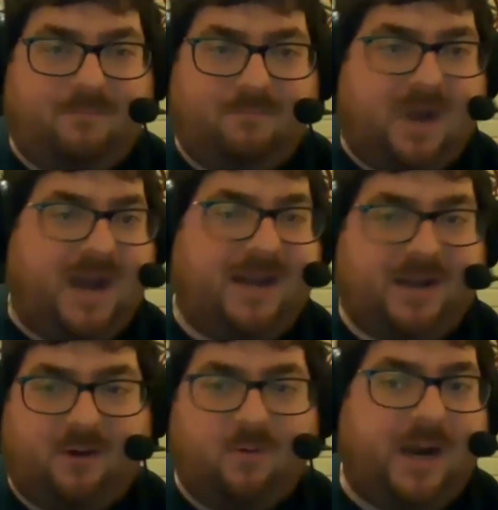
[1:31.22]
Mike
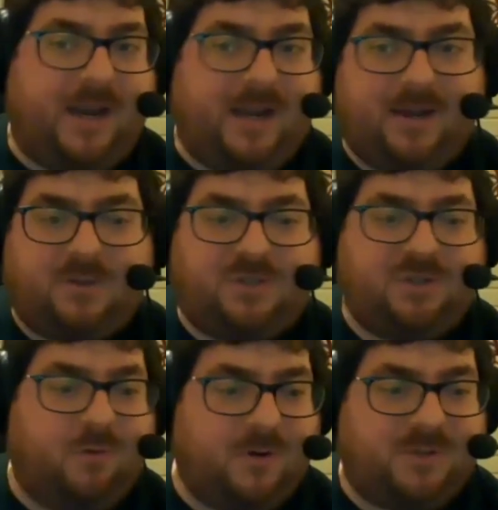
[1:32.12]
and Greg and
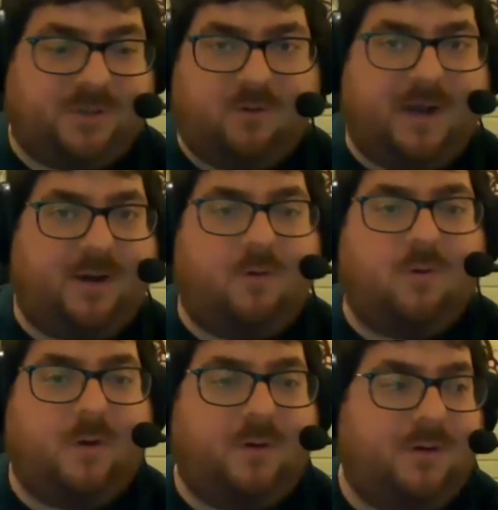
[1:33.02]
George and Craig and
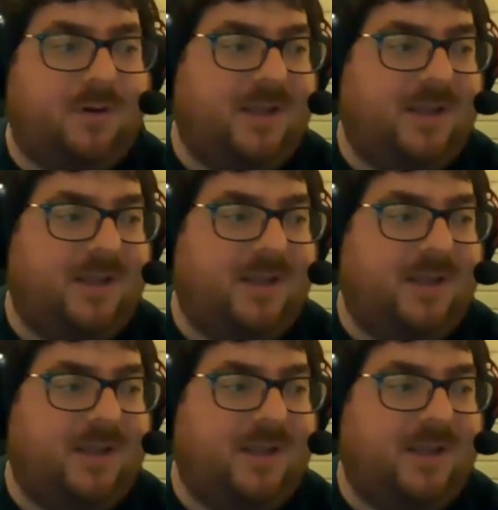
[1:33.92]
Gordon,